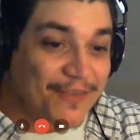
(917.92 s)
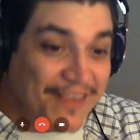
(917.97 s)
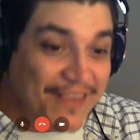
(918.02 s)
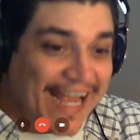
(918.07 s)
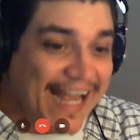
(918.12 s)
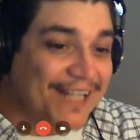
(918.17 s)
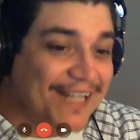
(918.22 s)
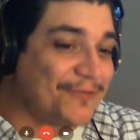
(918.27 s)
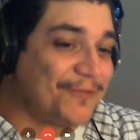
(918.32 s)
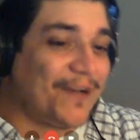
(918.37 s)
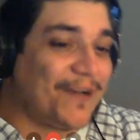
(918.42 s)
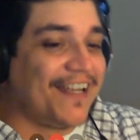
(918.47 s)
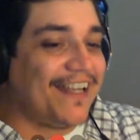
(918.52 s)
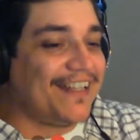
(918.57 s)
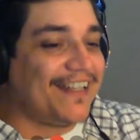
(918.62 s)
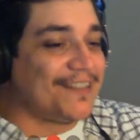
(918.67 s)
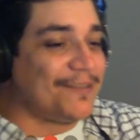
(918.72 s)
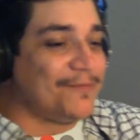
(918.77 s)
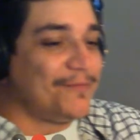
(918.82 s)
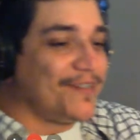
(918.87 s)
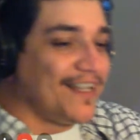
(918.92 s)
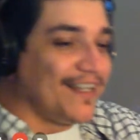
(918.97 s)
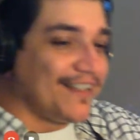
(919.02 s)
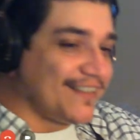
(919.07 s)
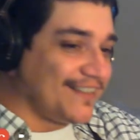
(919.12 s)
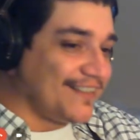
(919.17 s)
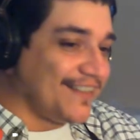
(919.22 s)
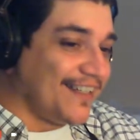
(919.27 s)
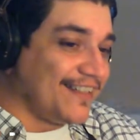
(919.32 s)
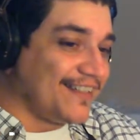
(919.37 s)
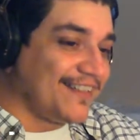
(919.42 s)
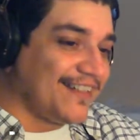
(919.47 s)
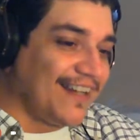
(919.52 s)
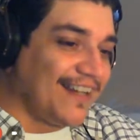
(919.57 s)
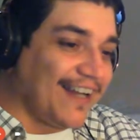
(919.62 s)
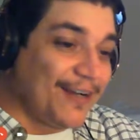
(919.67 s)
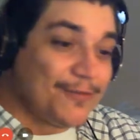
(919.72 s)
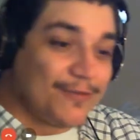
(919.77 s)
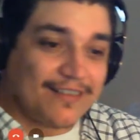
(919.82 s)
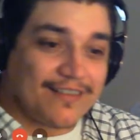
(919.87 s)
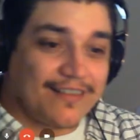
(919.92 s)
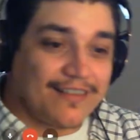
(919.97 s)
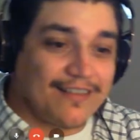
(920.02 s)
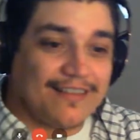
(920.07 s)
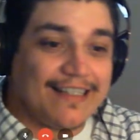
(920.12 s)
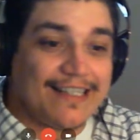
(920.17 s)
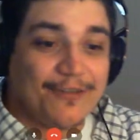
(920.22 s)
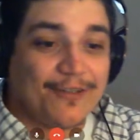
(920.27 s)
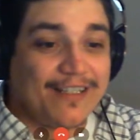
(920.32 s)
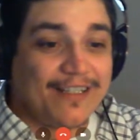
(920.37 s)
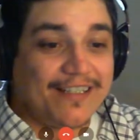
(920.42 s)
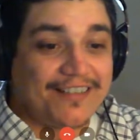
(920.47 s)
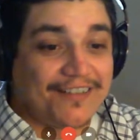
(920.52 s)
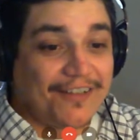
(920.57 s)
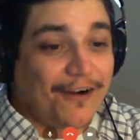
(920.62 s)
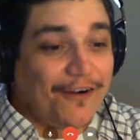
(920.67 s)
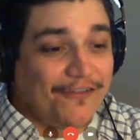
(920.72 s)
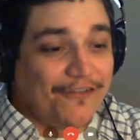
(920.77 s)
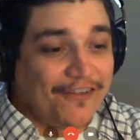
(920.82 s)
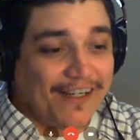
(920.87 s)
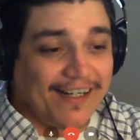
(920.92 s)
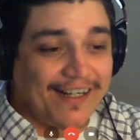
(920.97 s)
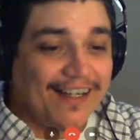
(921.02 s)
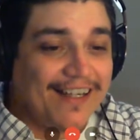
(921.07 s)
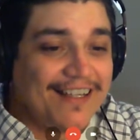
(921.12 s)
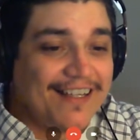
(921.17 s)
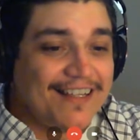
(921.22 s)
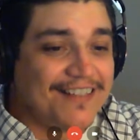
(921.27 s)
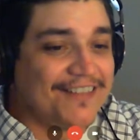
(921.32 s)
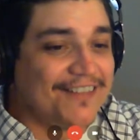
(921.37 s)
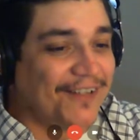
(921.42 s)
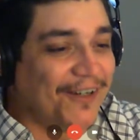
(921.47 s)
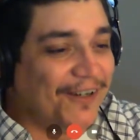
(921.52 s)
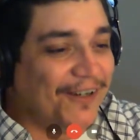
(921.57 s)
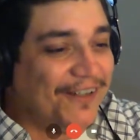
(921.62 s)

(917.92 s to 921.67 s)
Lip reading: that's why I ate somebody else's lunch. I was literally starving. So